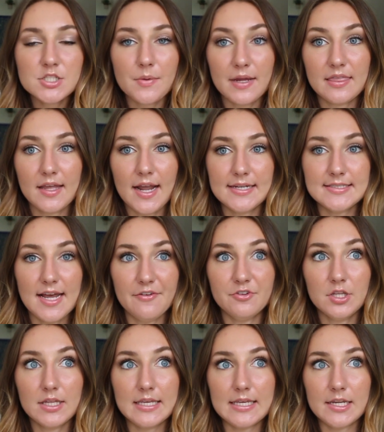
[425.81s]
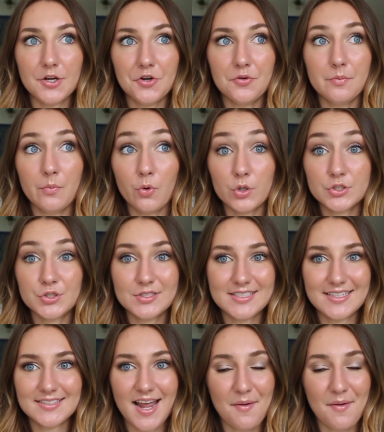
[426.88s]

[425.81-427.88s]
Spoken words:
so I think I definitely geared more towards that